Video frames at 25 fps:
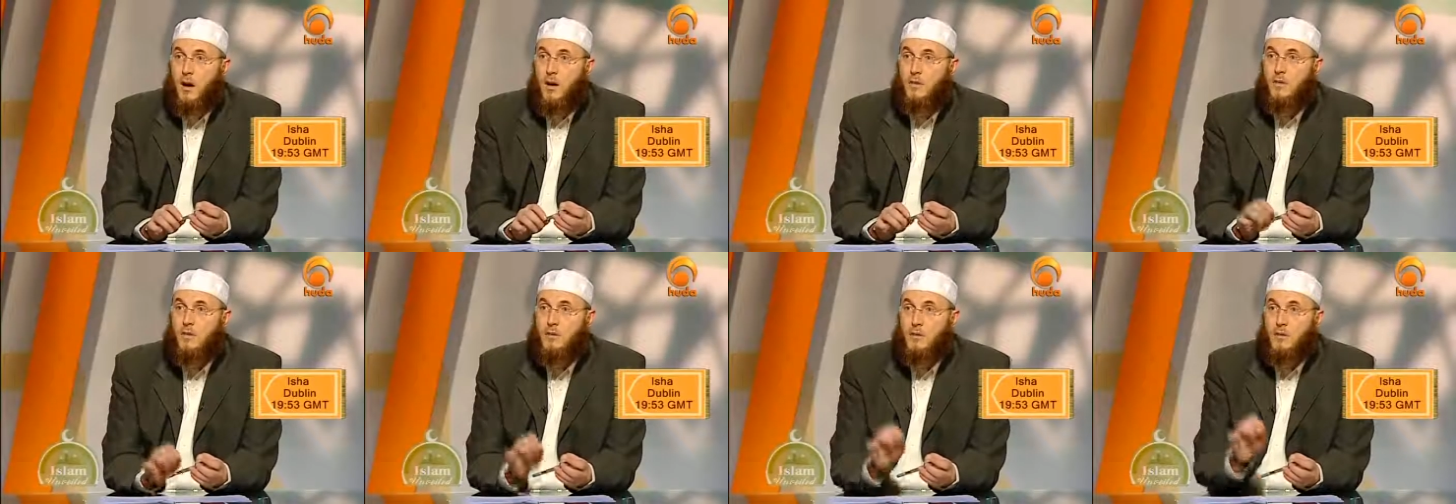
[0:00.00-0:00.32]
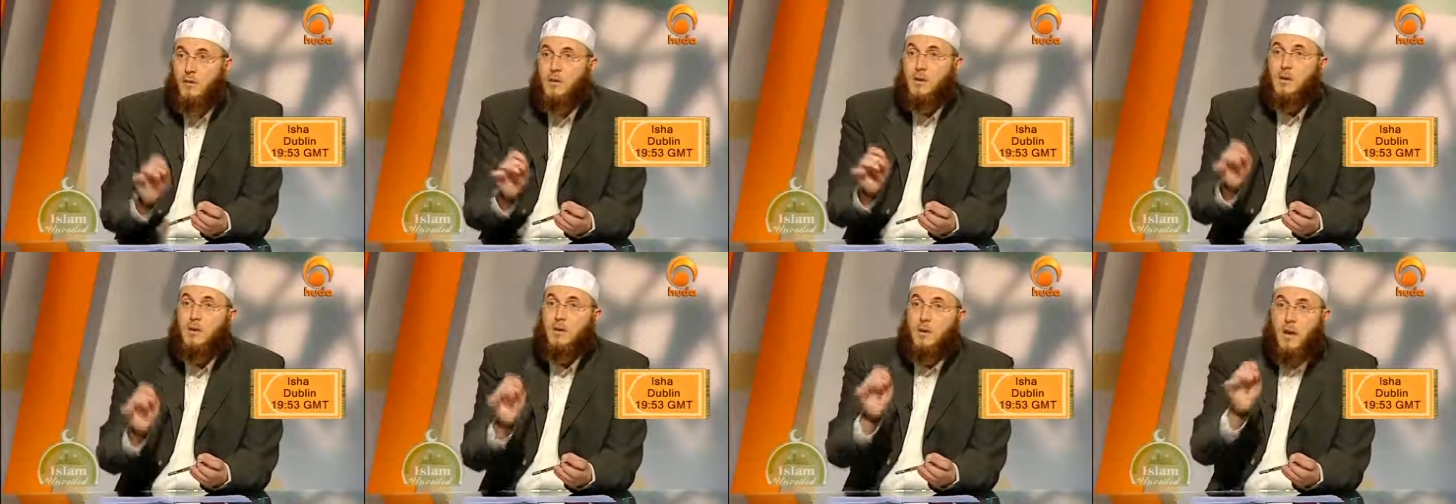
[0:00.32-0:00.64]
of
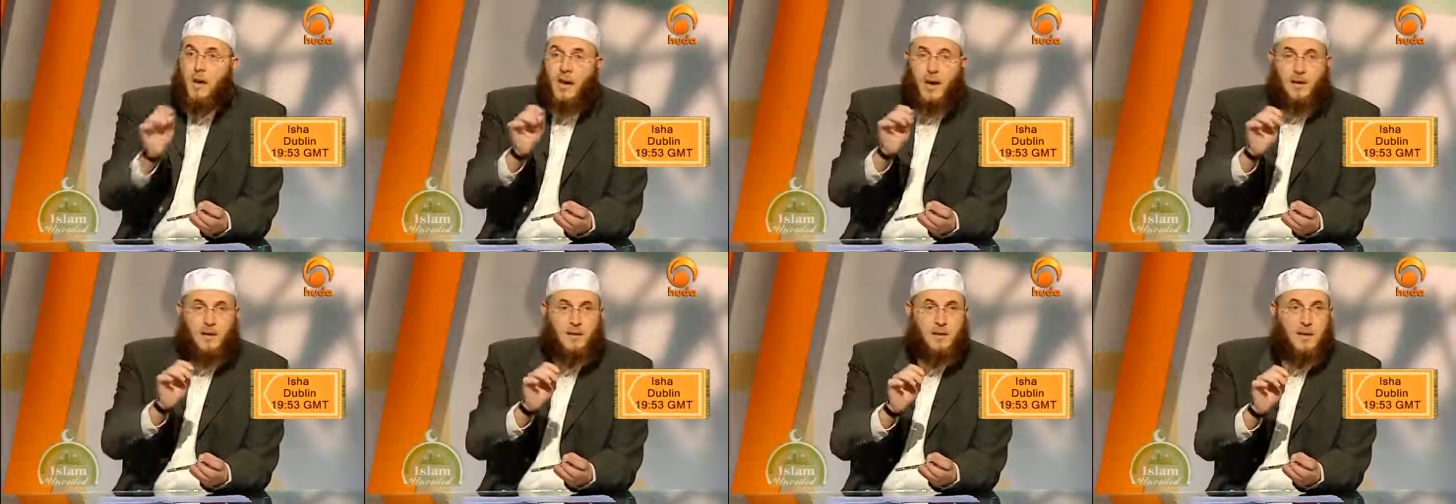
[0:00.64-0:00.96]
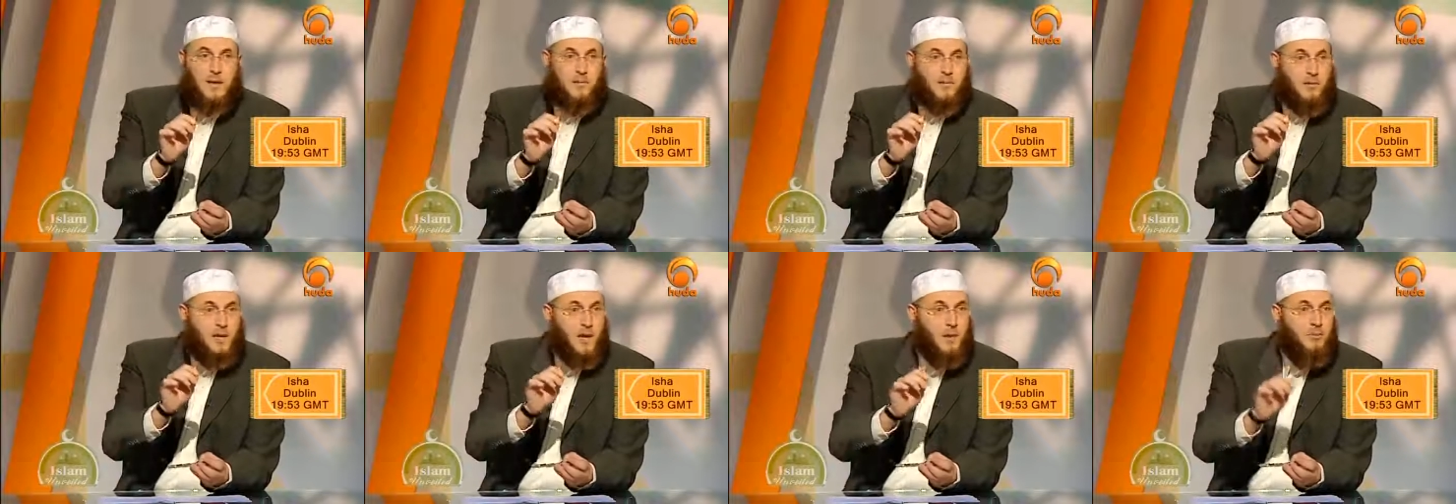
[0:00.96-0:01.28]
Surah
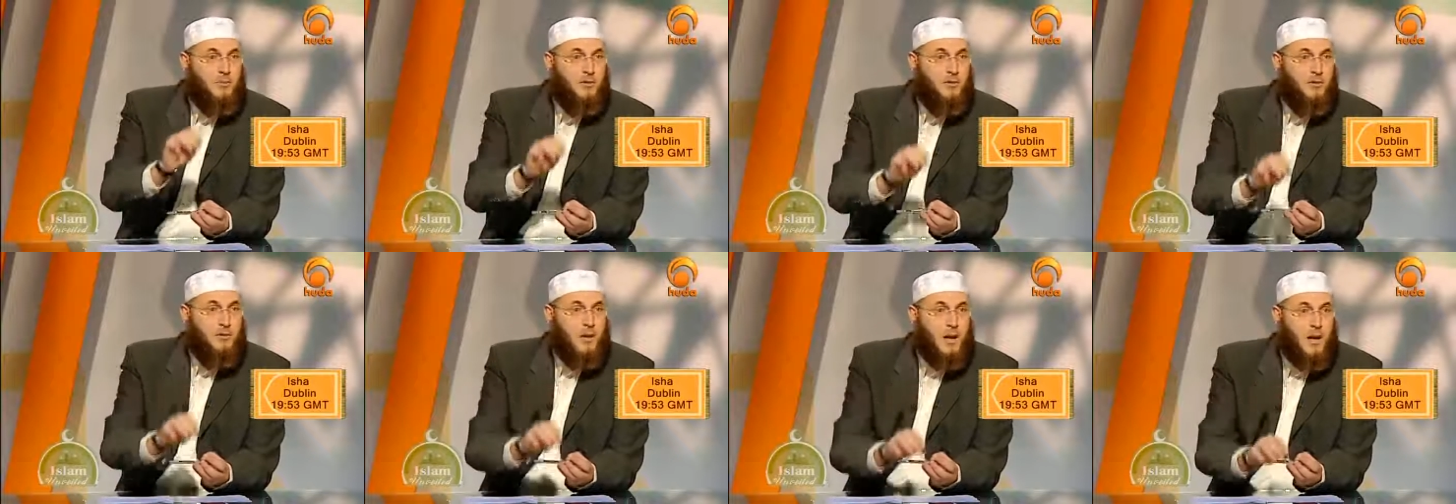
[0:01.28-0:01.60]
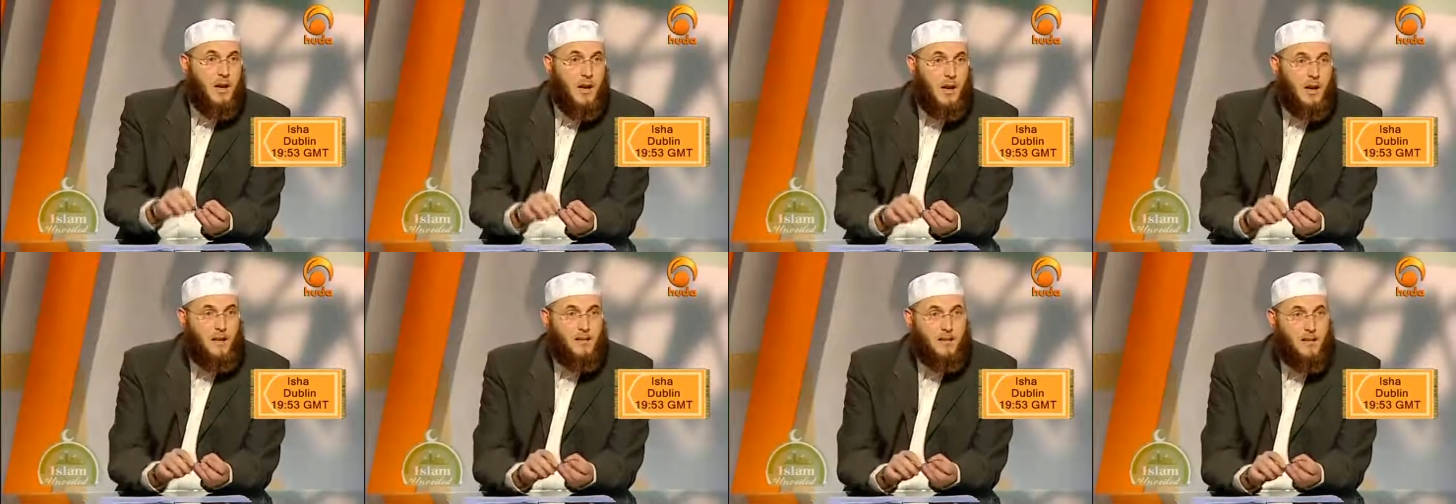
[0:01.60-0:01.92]
Al-Ahzab, chapter
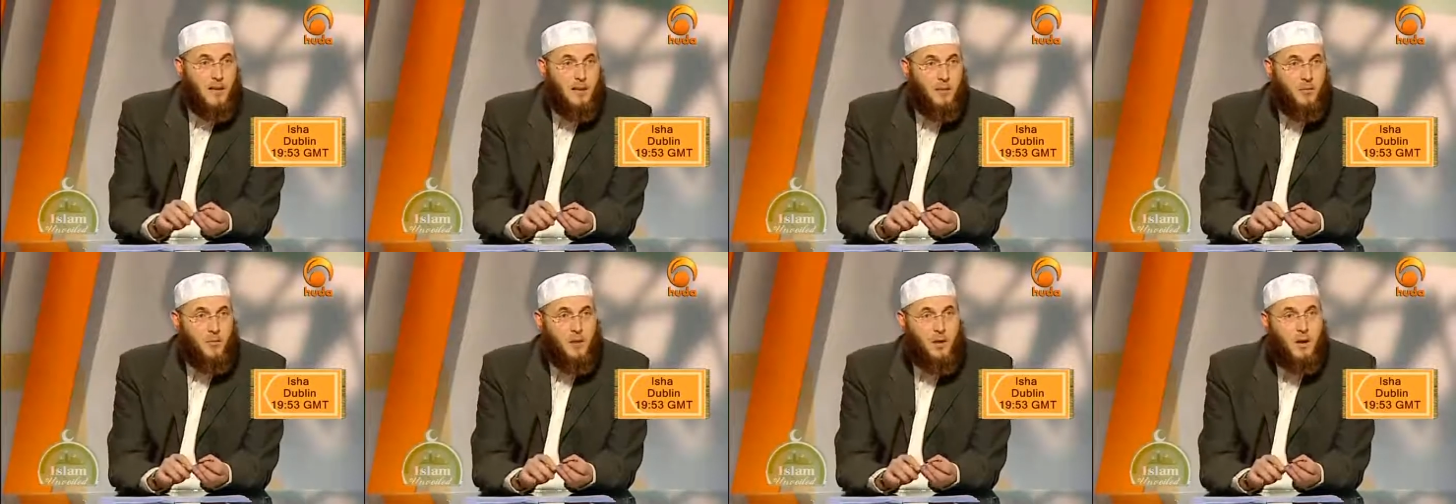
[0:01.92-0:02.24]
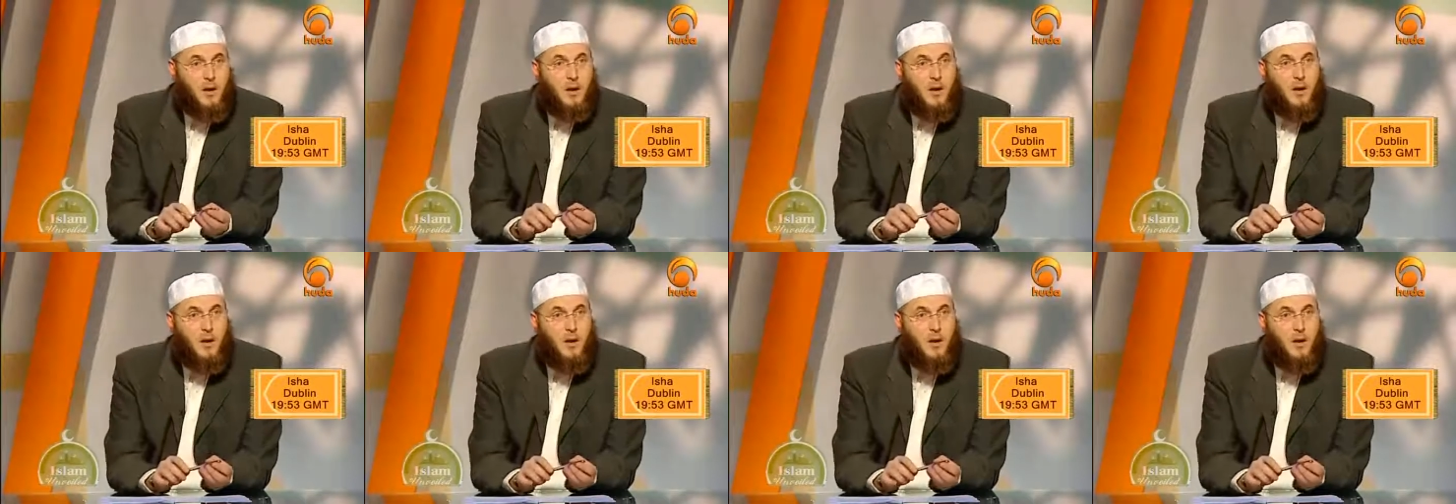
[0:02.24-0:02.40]
Al-Ahzab,